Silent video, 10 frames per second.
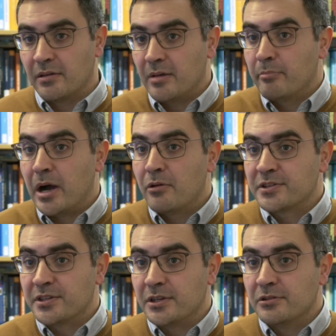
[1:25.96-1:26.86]

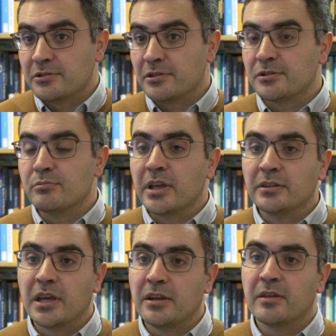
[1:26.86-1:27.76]
empowers the users to
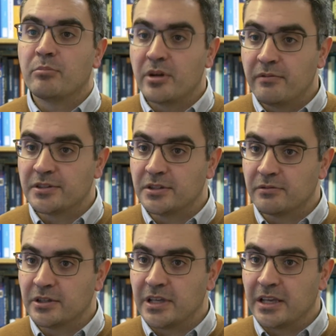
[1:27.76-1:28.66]
maintain the privacy
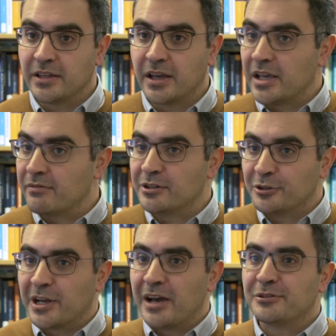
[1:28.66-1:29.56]
of the data if they
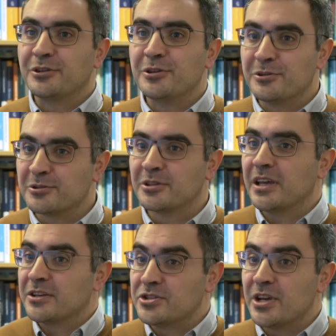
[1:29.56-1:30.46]
don't have to use
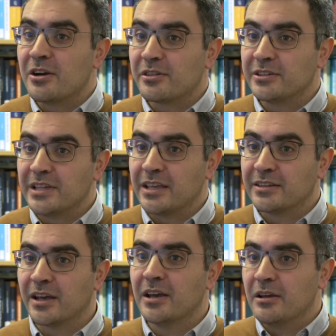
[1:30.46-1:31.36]
and share the
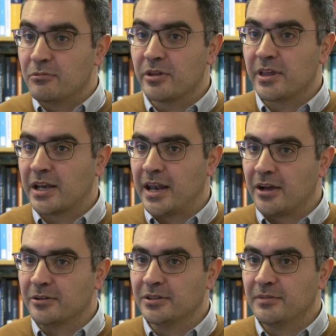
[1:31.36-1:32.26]
data with the
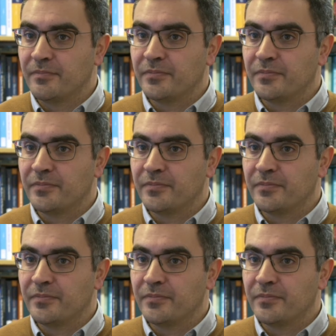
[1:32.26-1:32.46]
cloud.